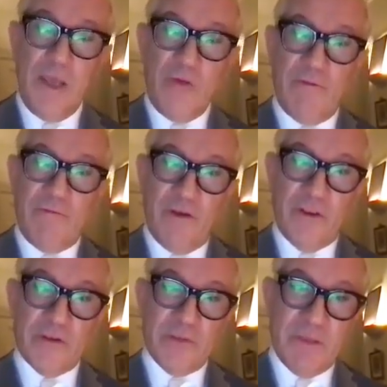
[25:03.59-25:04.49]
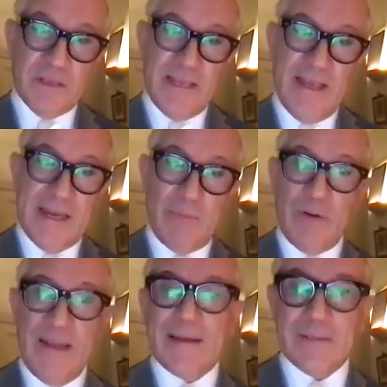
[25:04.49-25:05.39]
referring to me as Hannibal
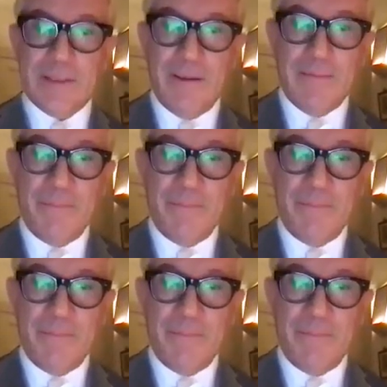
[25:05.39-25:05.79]
Lecter.